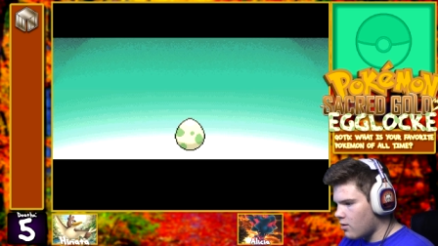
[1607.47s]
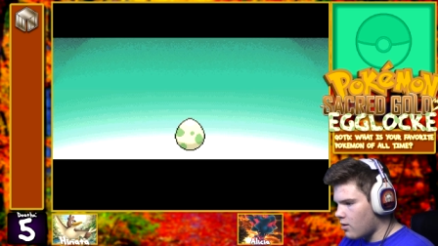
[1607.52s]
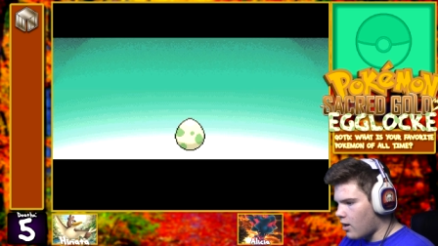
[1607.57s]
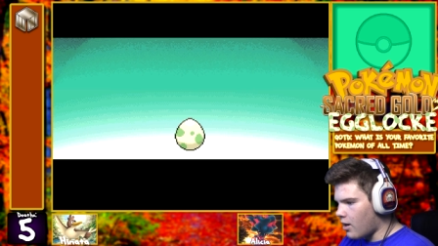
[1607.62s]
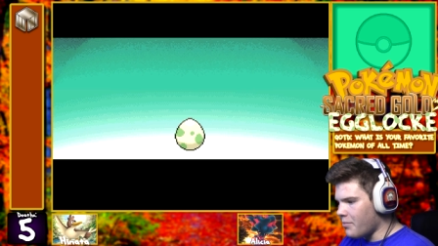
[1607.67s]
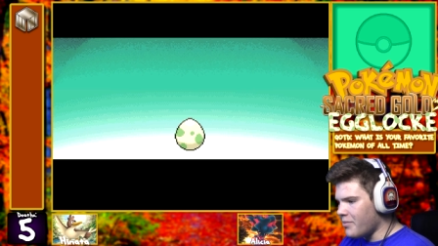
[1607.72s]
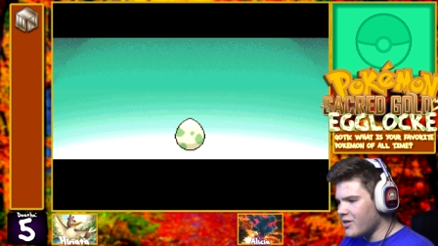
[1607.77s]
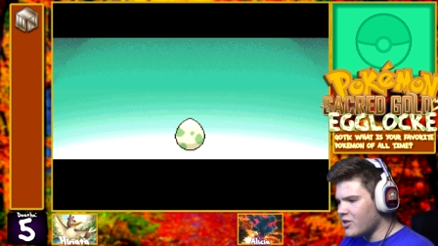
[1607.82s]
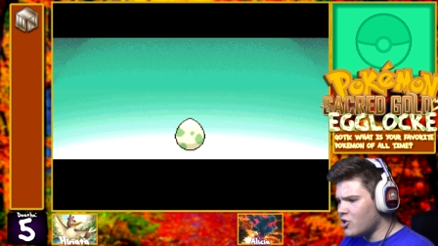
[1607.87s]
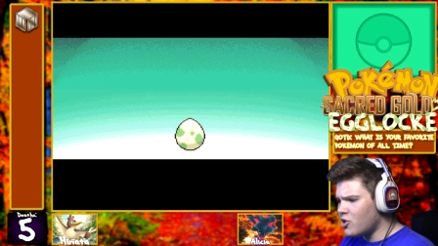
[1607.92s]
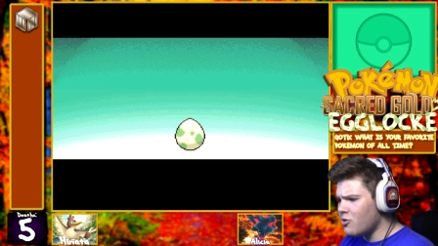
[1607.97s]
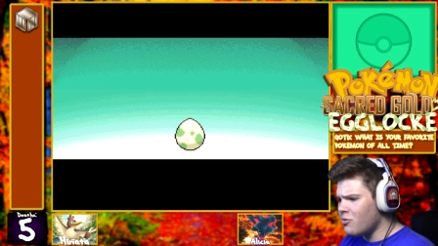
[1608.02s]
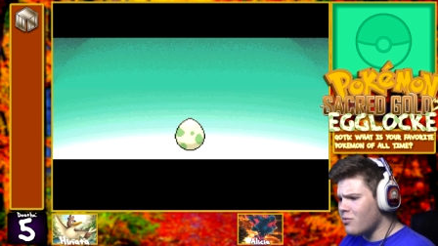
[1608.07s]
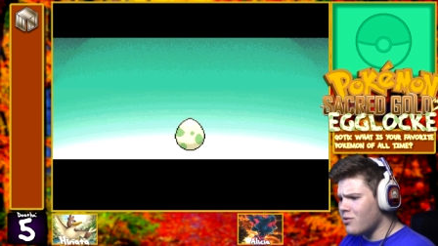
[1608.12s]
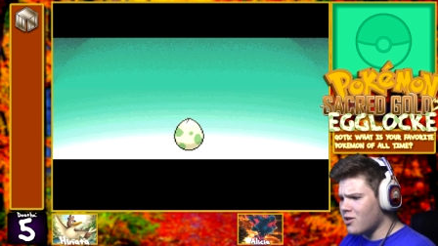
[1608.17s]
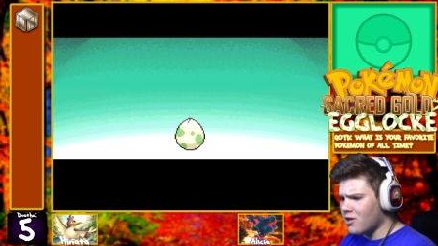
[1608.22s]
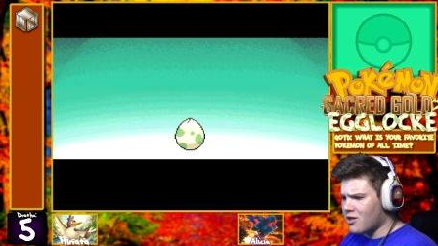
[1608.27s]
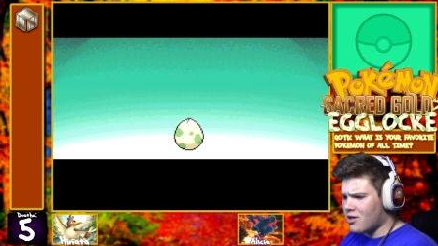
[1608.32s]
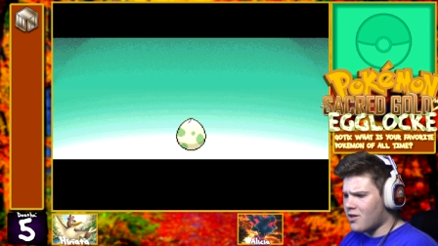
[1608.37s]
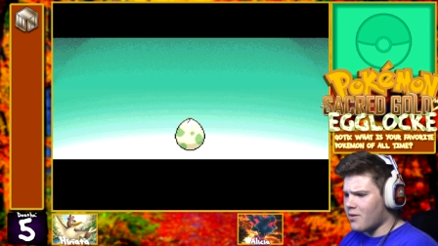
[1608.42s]
I'm actually
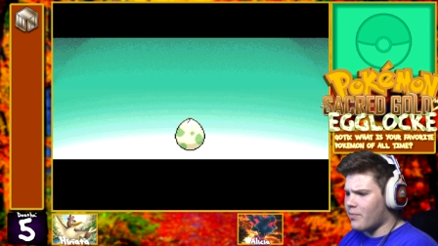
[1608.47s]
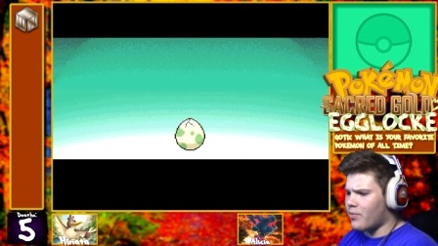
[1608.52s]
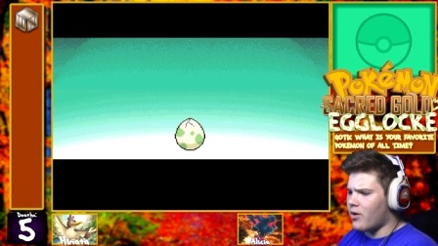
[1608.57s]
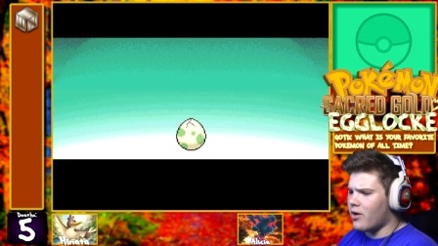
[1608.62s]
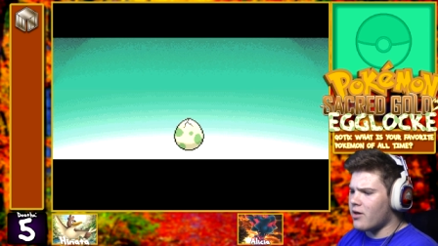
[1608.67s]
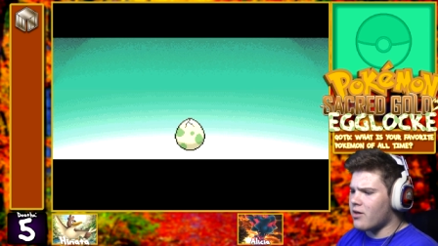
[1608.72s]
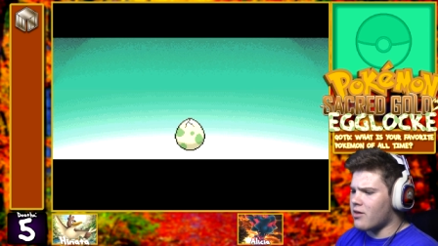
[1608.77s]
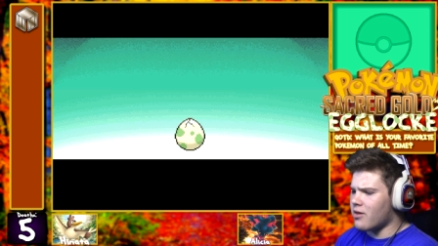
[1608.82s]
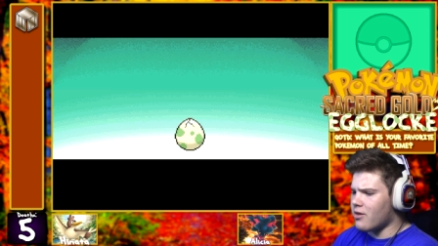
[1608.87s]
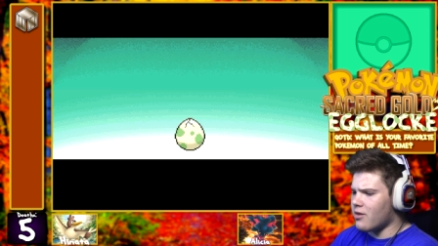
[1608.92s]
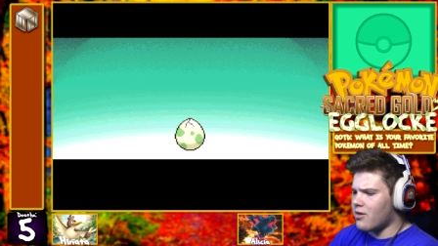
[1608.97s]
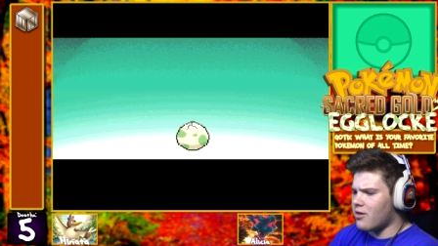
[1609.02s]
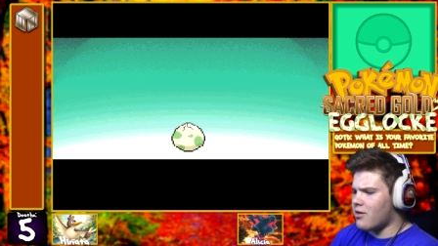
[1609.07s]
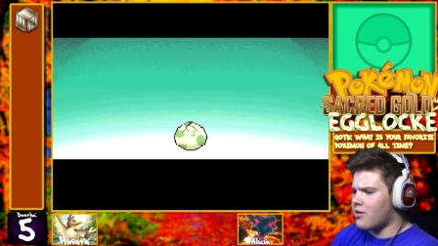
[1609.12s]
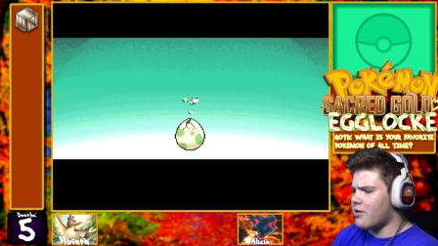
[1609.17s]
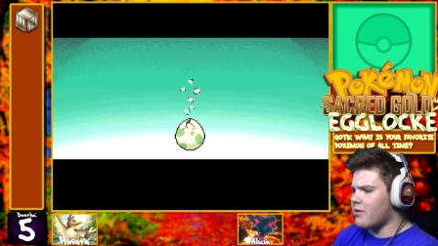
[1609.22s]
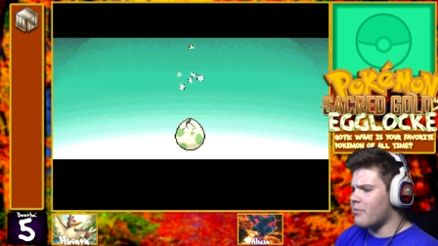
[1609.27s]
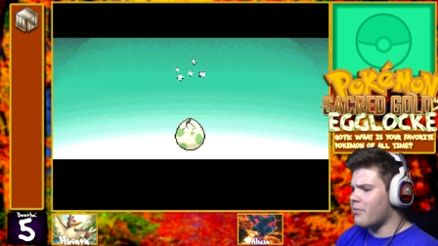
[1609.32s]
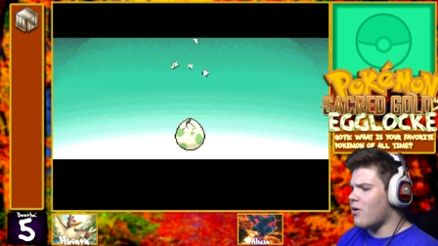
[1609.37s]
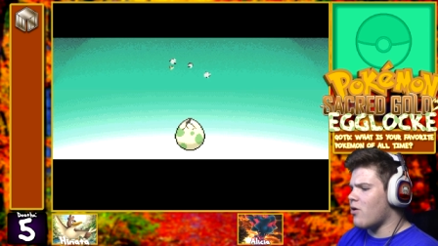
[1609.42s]
really surprised that
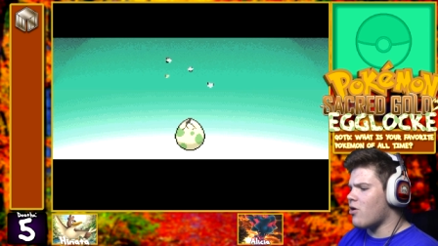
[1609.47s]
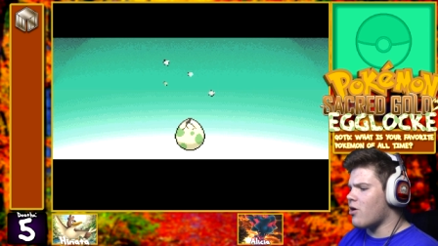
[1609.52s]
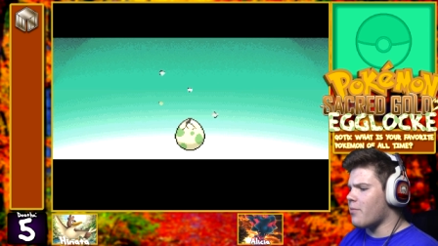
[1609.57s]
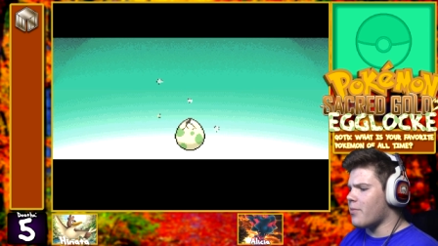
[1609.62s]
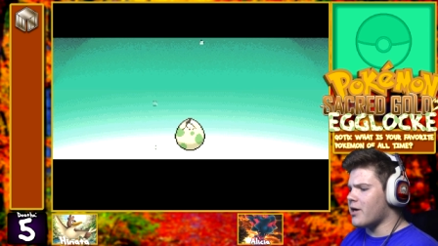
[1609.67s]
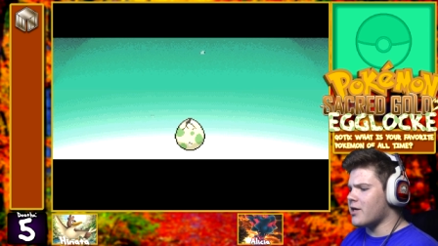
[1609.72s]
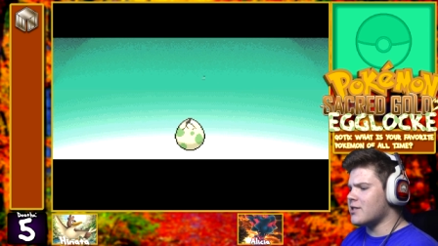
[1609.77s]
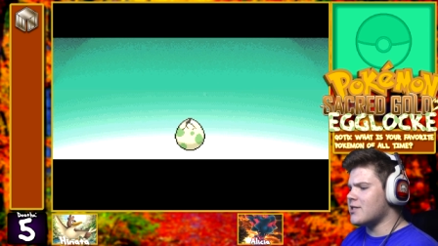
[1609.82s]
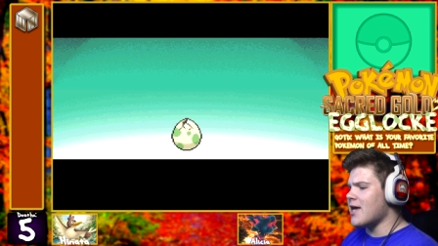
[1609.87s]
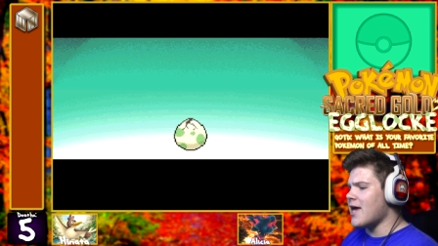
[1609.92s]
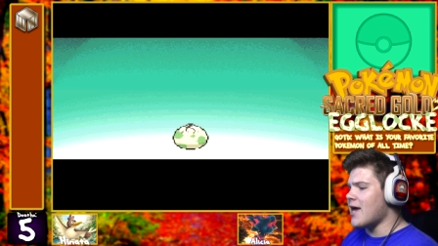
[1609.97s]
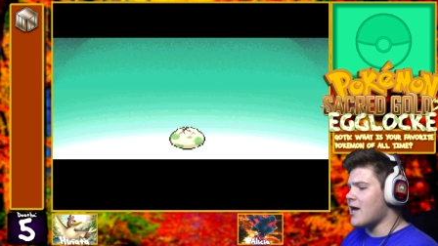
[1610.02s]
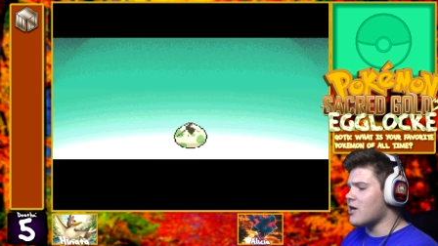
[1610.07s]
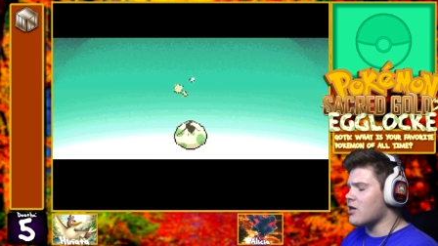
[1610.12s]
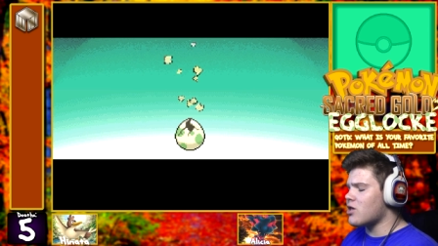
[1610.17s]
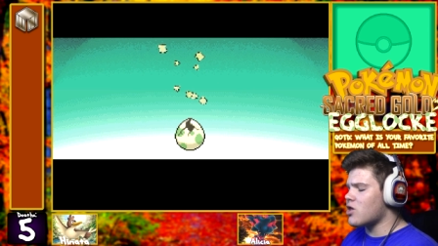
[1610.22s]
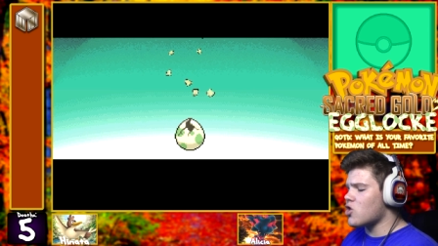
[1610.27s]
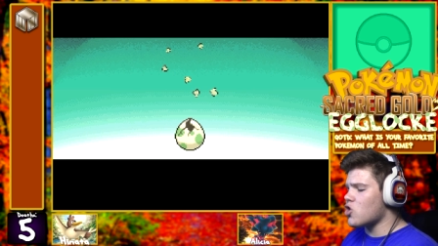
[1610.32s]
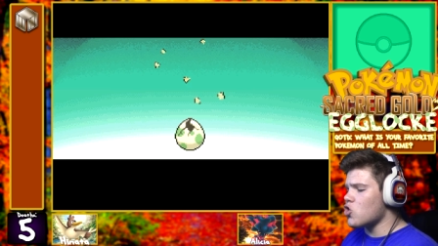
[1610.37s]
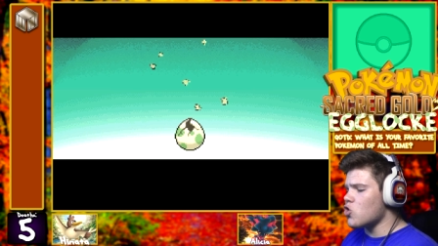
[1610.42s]
some Pokemon take
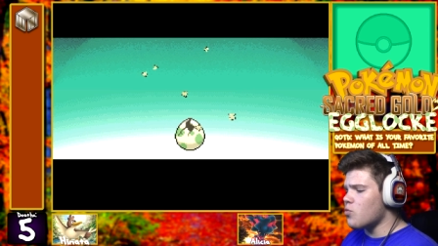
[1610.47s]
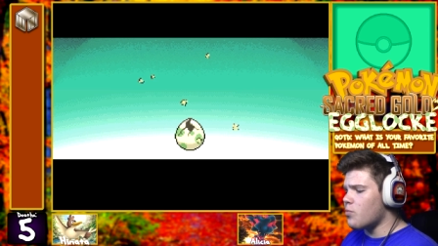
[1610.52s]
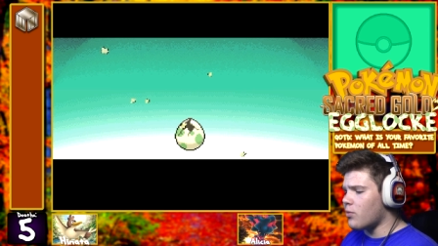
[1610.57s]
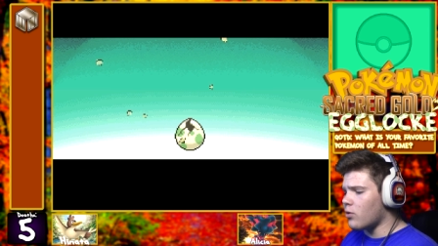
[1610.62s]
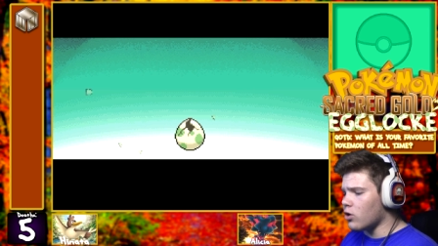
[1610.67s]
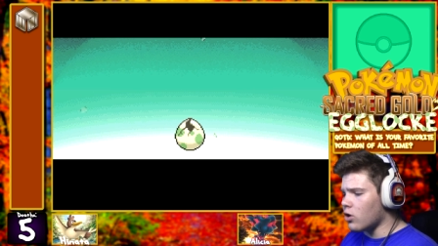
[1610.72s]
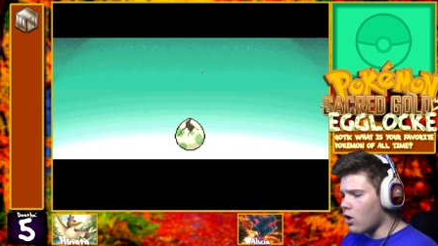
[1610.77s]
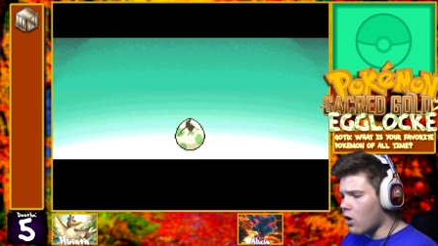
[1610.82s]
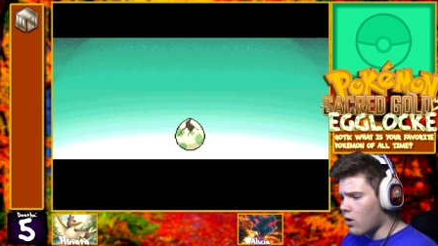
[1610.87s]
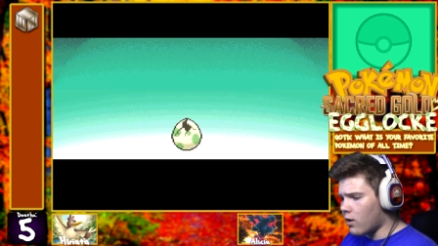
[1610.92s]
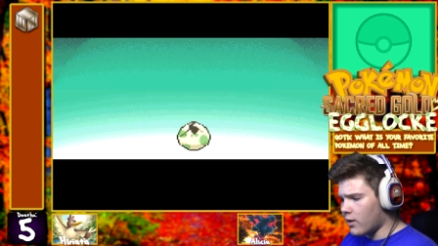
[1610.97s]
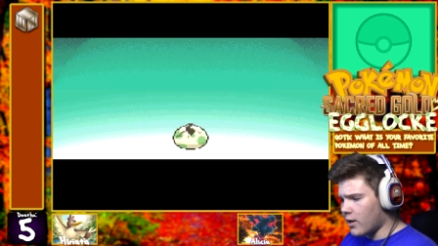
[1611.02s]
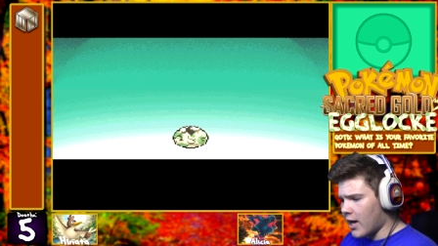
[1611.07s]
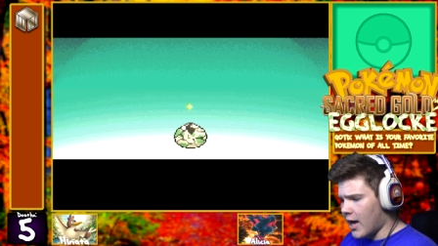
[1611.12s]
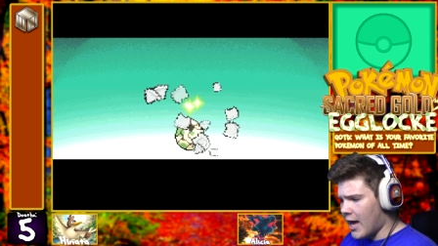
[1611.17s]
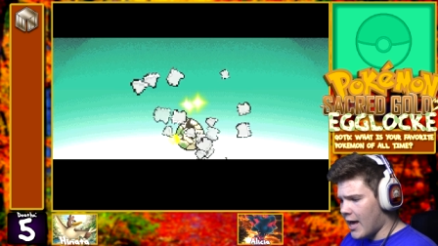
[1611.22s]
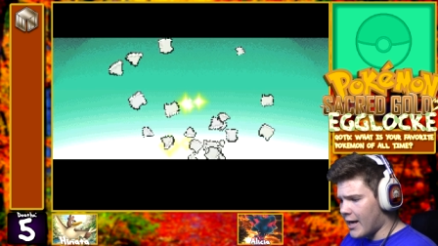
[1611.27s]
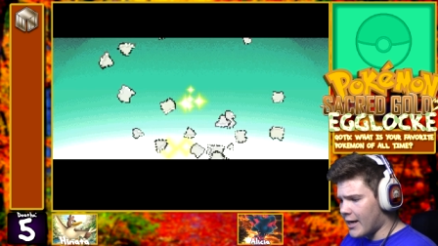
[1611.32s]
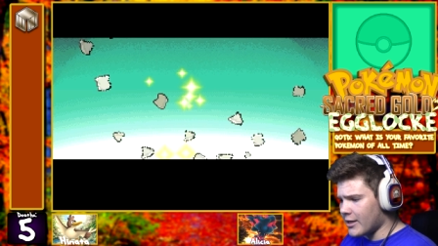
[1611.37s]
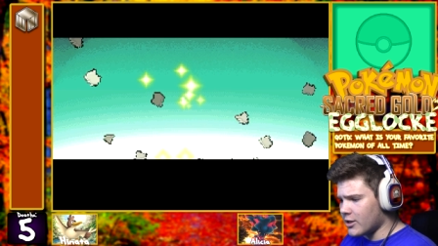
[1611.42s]
super long to
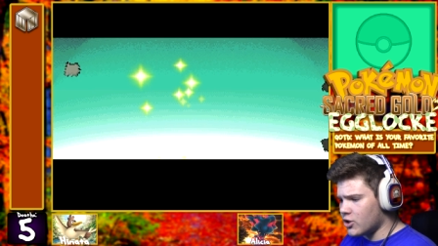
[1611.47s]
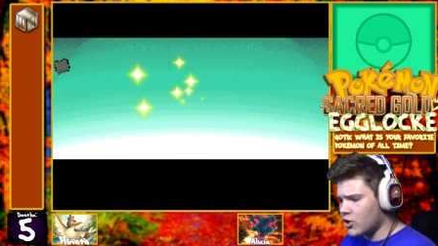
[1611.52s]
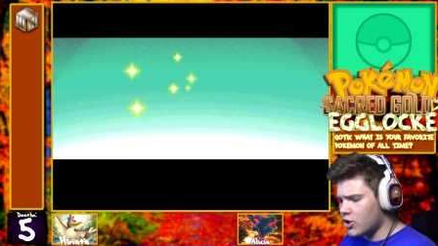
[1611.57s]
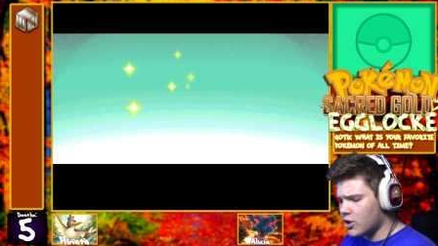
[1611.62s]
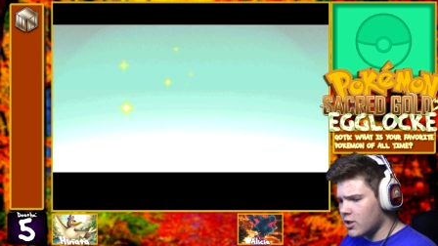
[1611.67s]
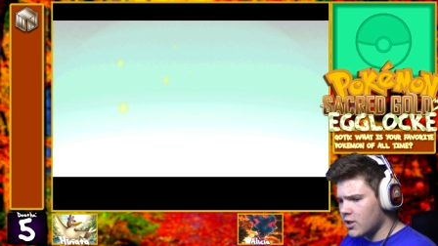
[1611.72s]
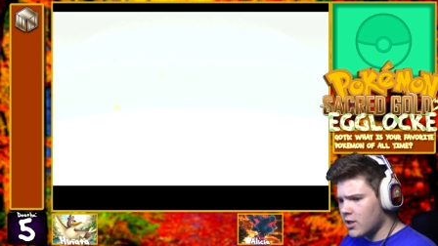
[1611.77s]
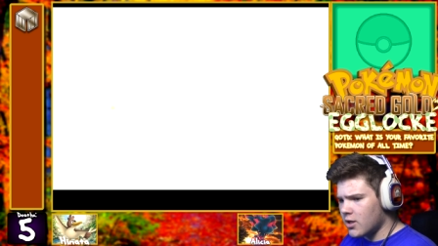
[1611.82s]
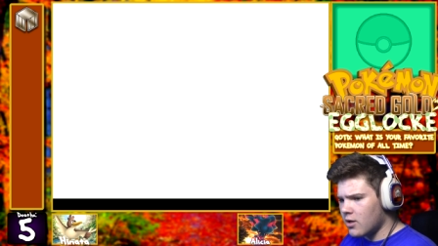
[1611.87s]
hatch